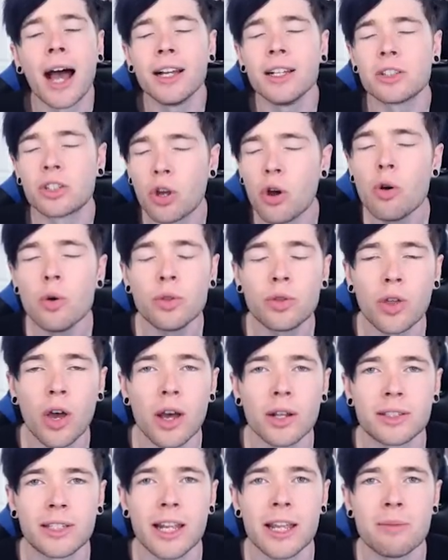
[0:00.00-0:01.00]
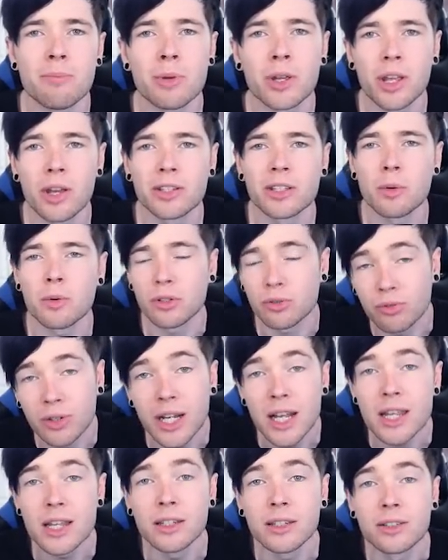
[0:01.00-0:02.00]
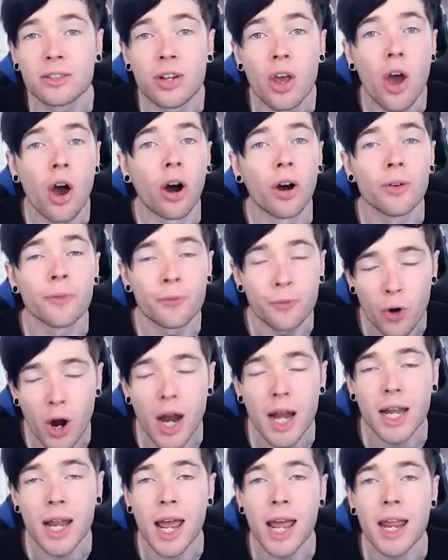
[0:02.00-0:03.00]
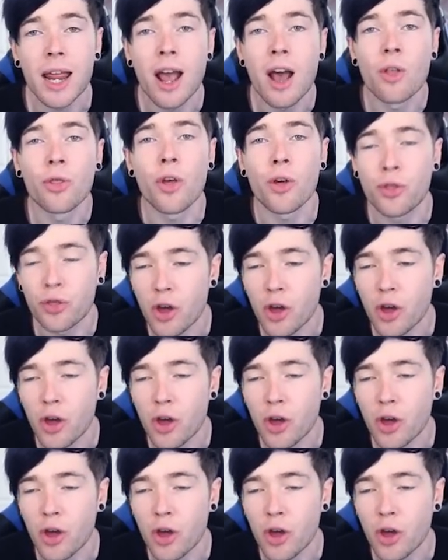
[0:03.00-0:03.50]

and it's called 13 because it was released on Friday the